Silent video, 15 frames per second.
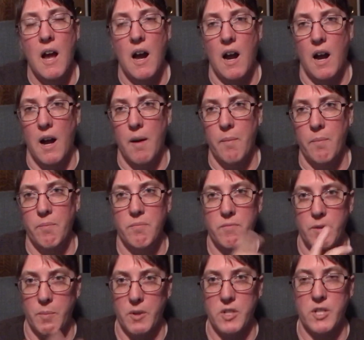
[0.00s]
The
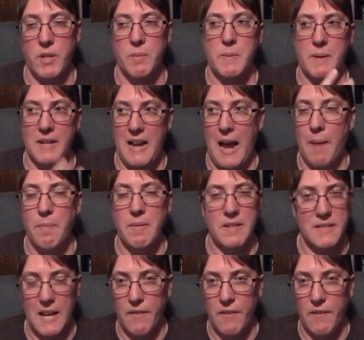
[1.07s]
BookTube spin happens